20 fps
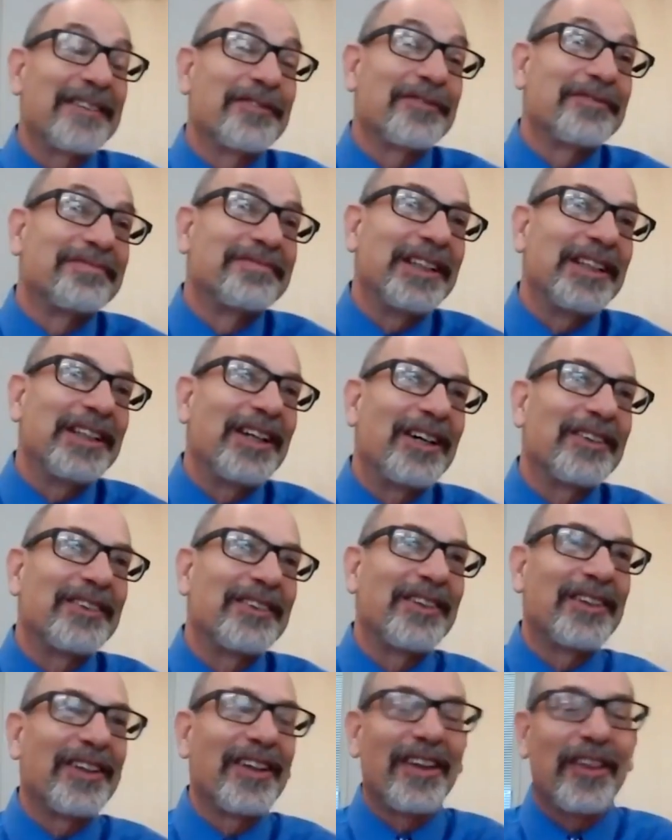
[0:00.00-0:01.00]
If
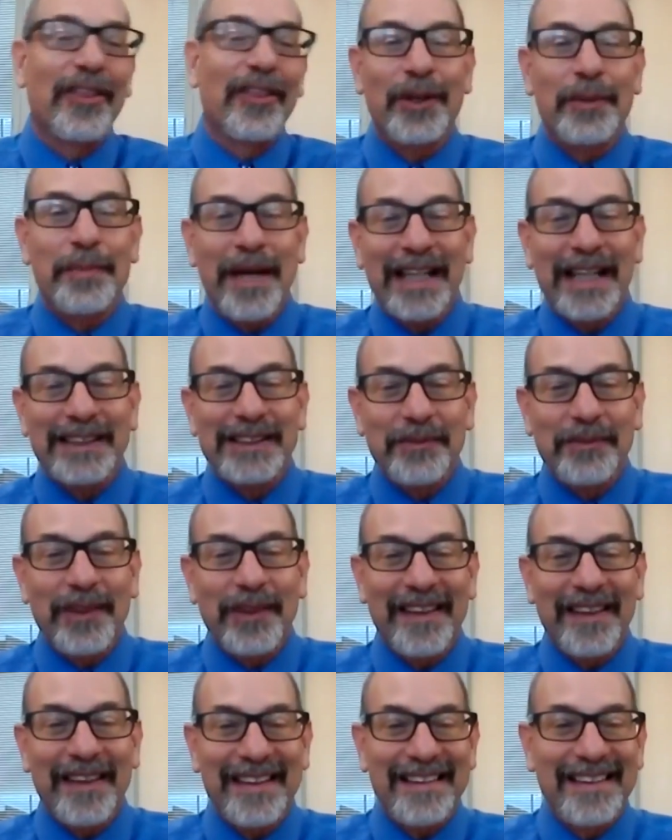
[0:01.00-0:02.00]
you're the third patient
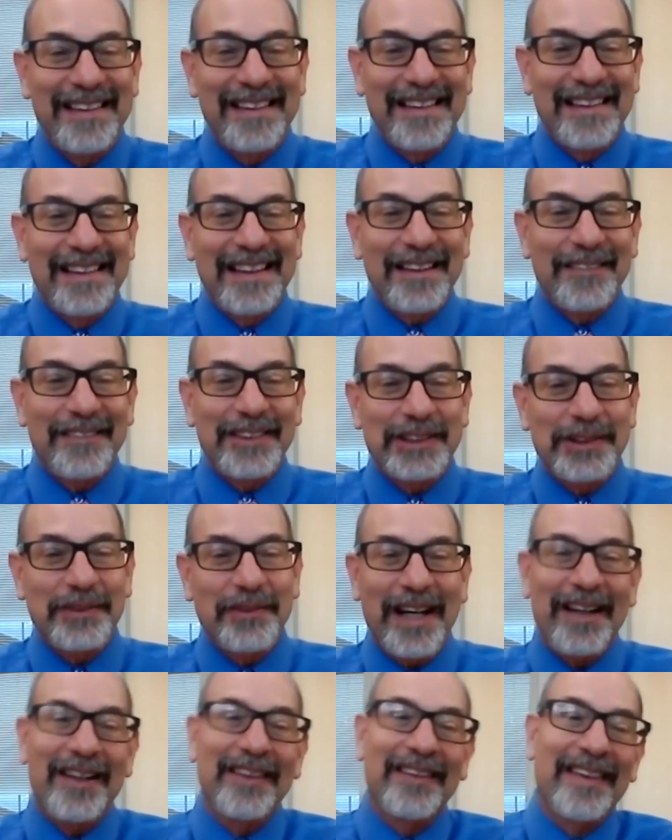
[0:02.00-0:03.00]
with it, if it's a
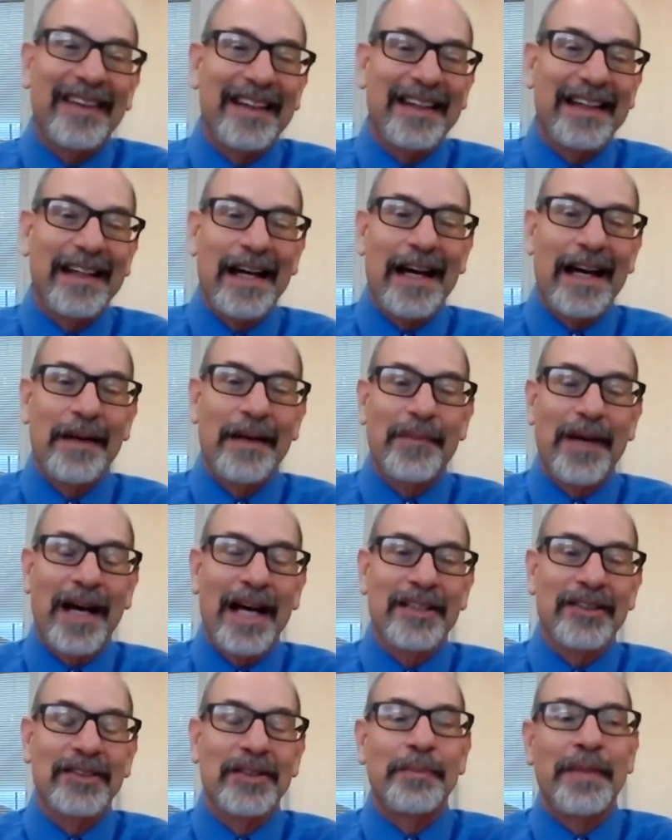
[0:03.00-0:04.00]
rare thing, I'm
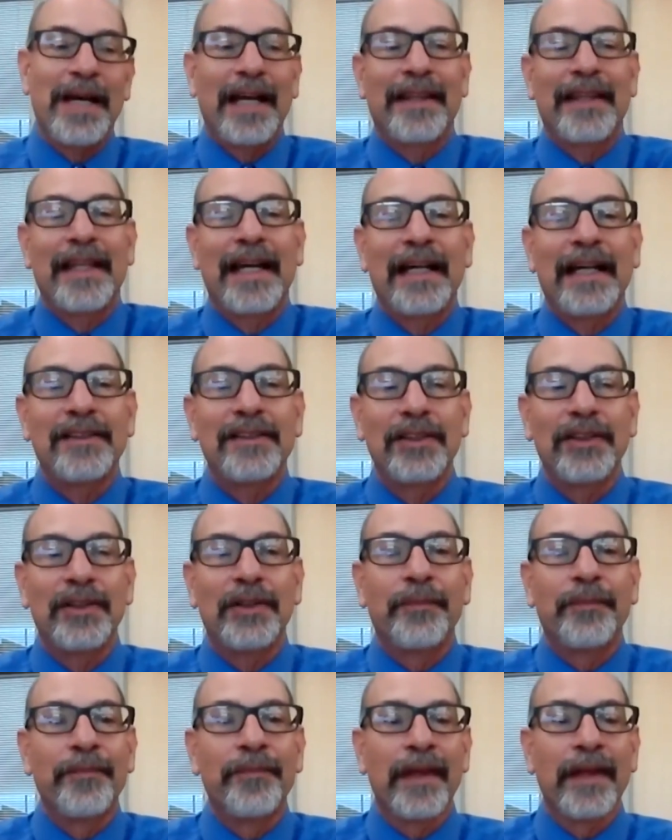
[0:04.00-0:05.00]
honest about that
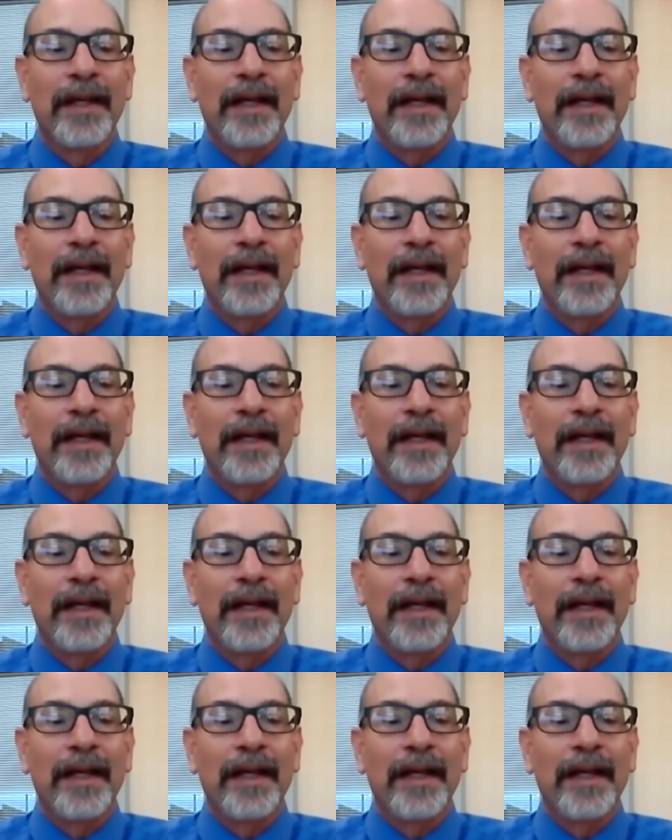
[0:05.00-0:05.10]
too.